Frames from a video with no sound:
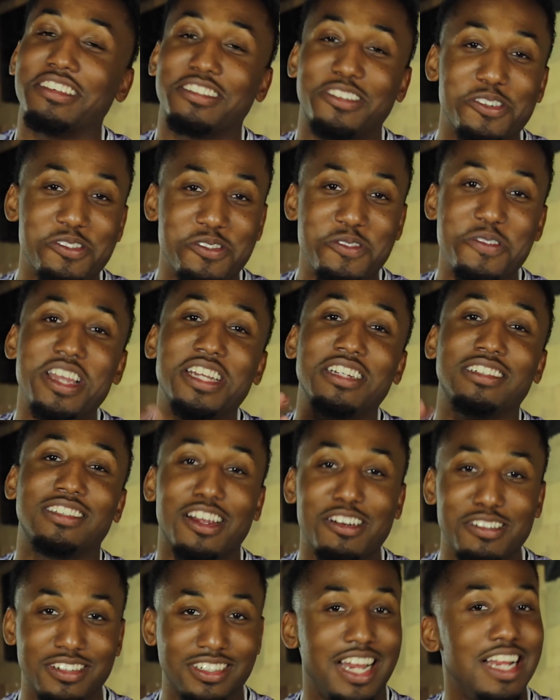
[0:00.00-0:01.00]
school, and
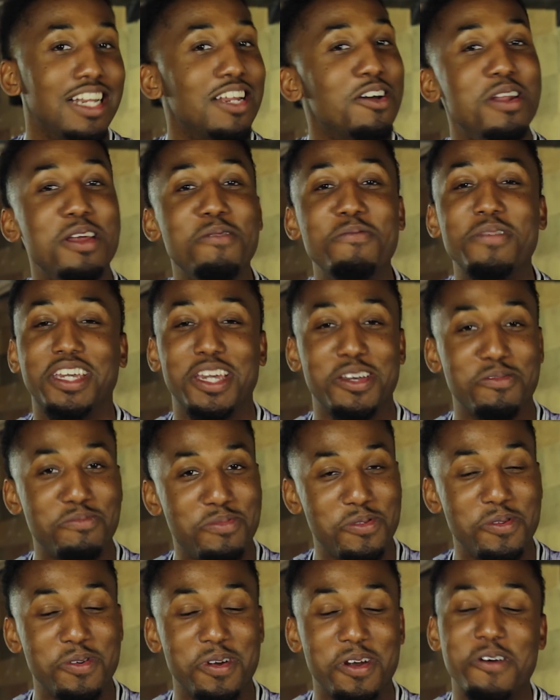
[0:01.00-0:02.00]
church. Like, don't let me get
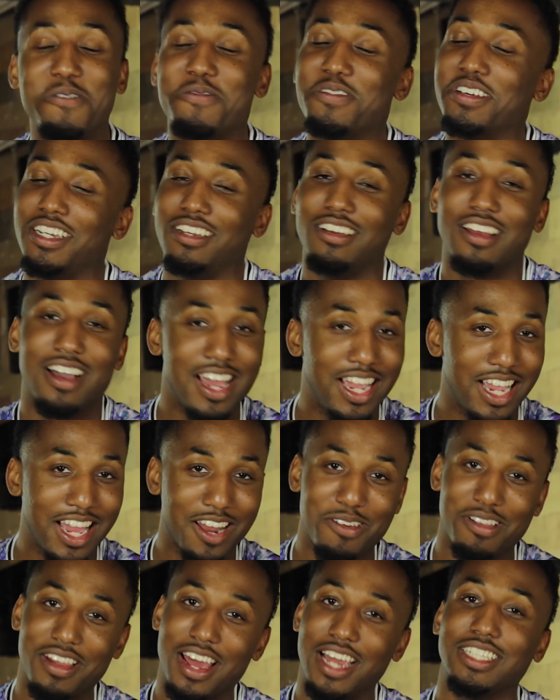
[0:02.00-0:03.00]
pulled over. You know, I ain't
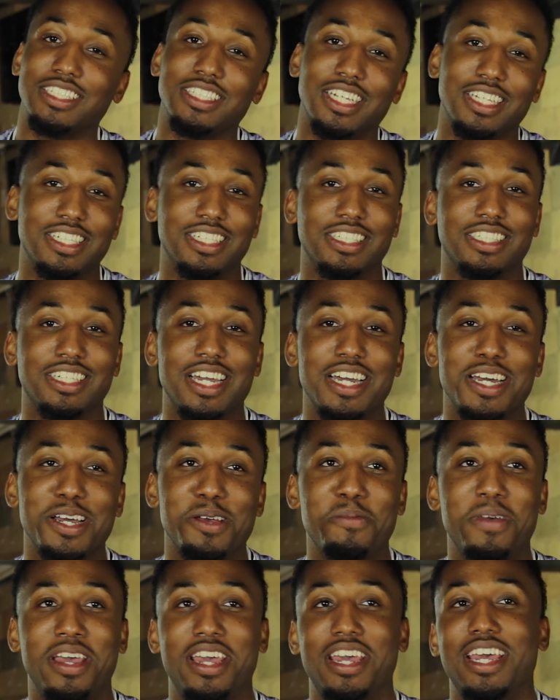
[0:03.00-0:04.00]
got no license at this
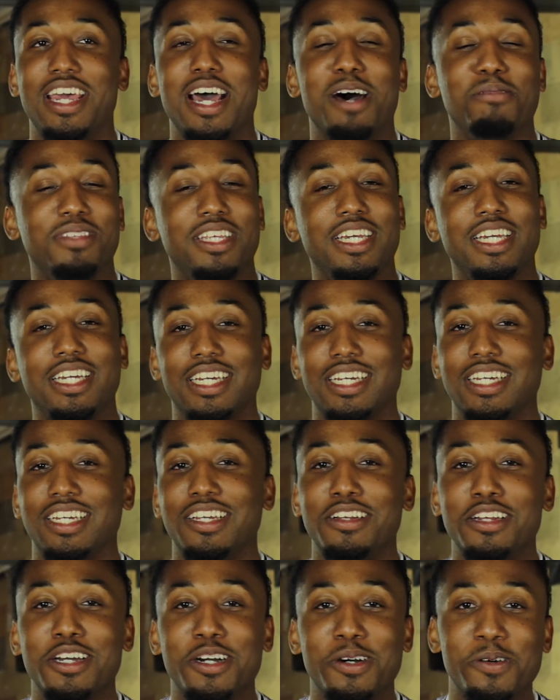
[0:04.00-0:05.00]
time. I'm thinking,
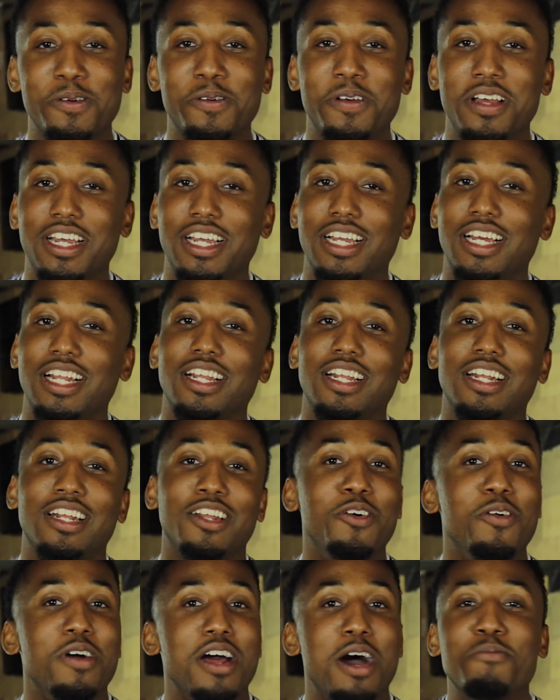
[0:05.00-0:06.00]
you know,
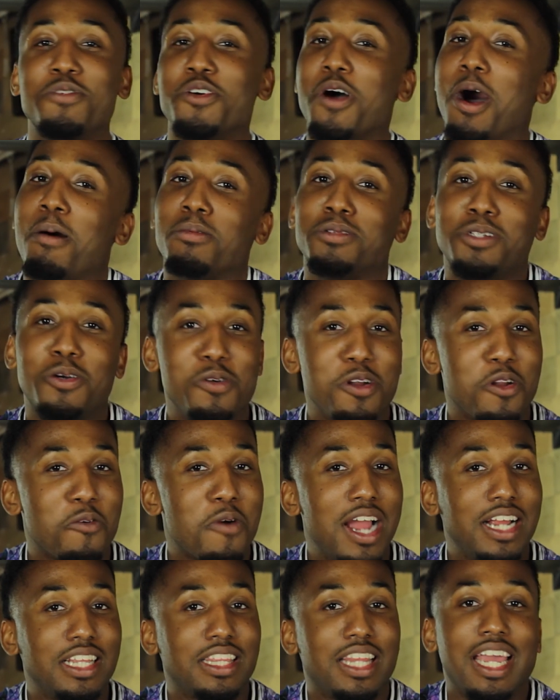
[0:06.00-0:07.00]
Lord, I'm doing the
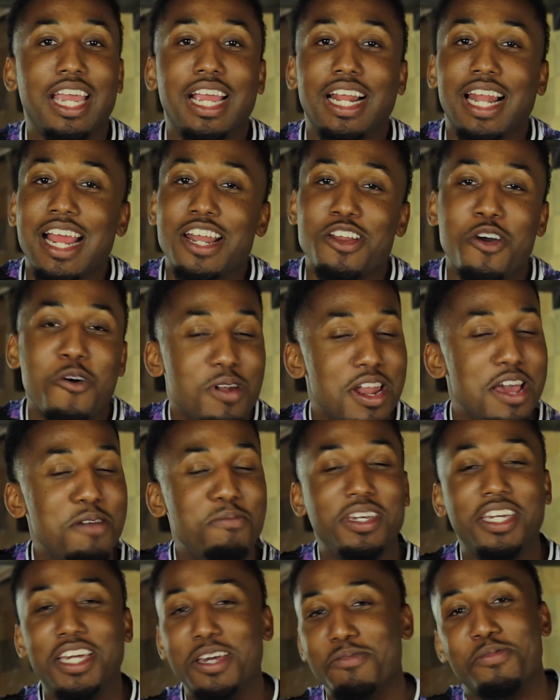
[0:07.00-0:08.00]
right thing. Like, don't let
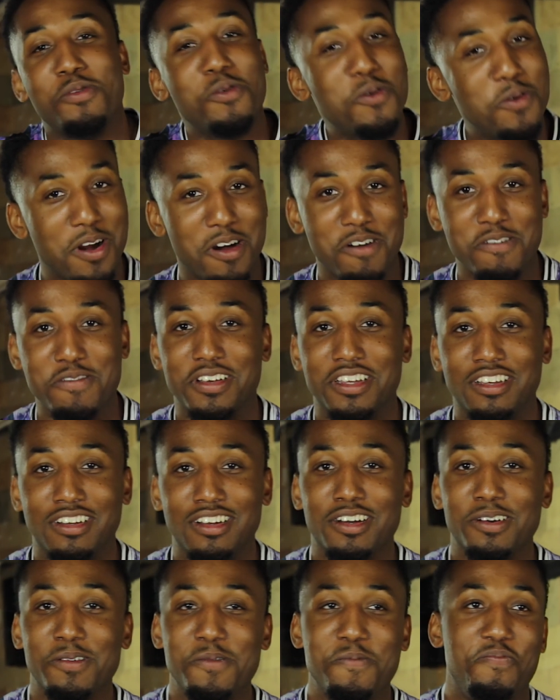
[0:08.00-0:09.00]
me get pulled over, you
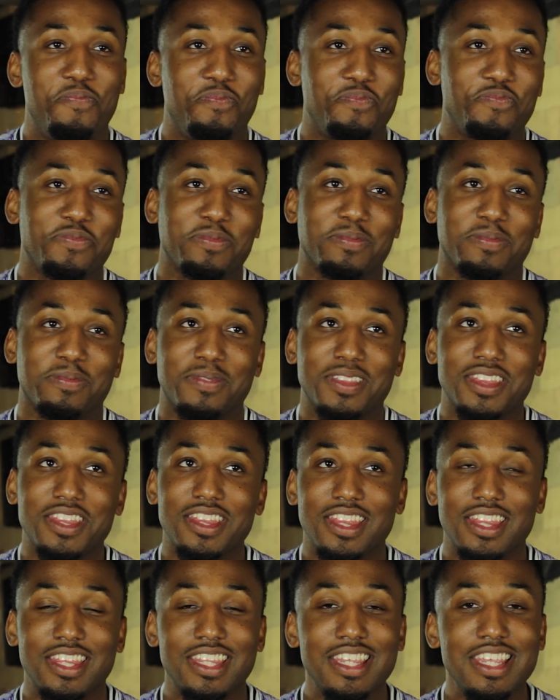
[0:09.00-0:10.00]
know.
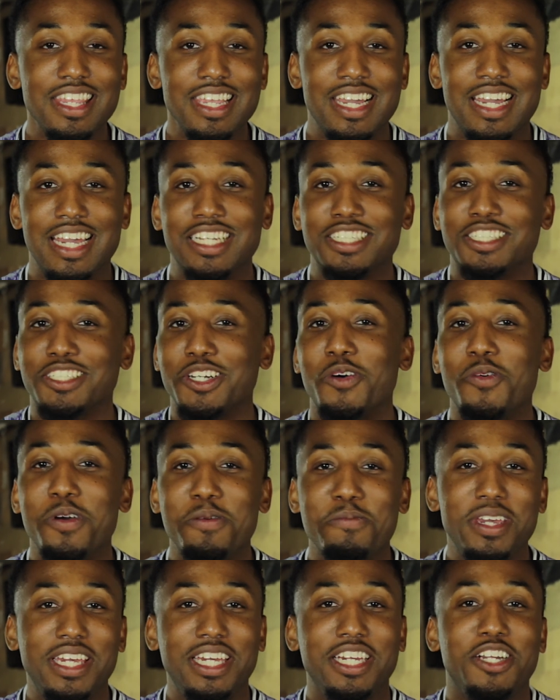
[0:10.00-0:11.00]
And so
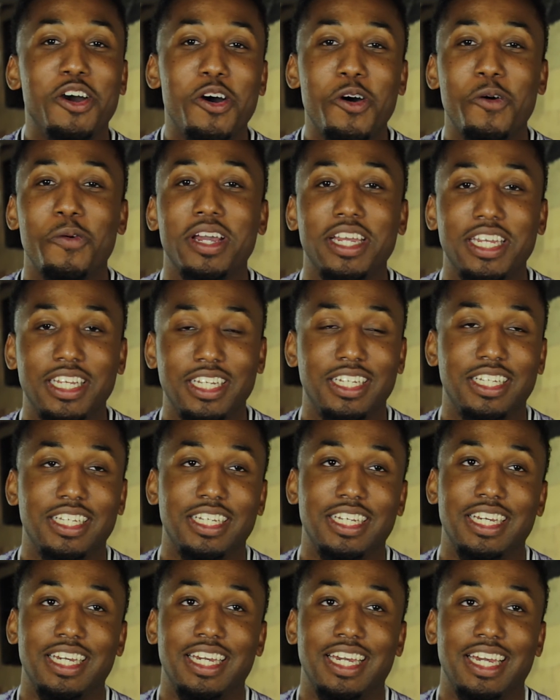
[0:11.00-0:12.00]
with me going,
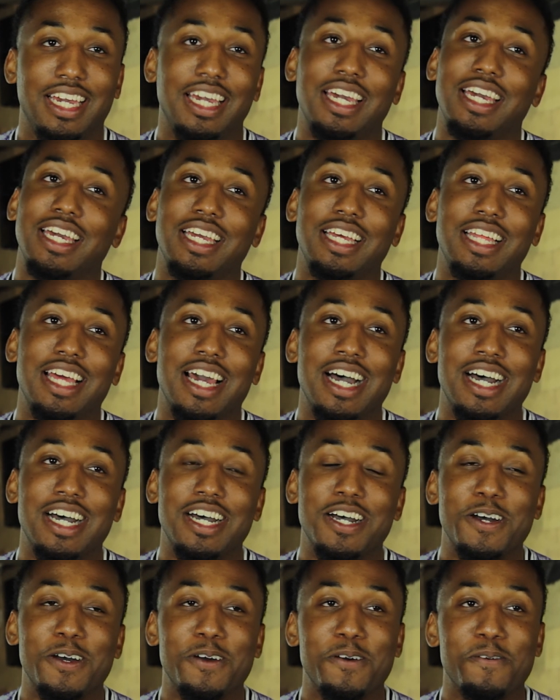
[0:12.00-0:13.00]

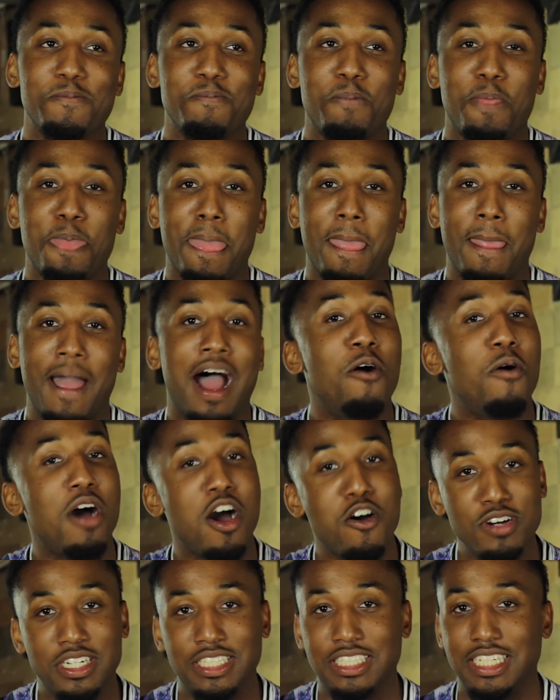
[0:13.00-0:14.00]
I would
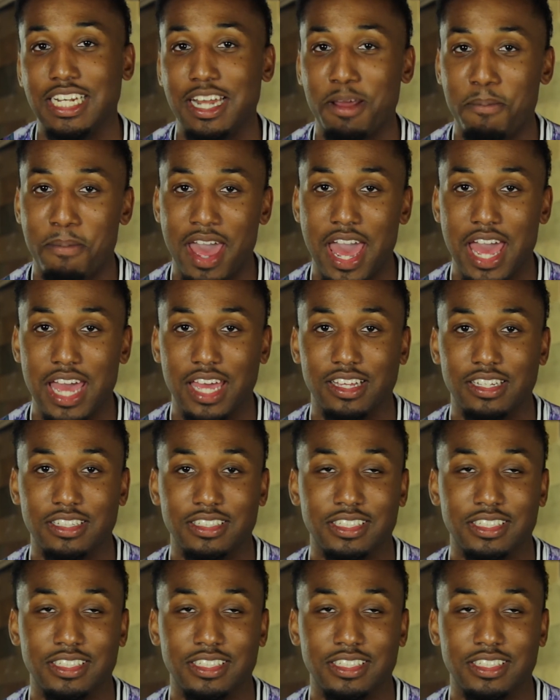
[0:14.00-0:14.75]
always sit in the back.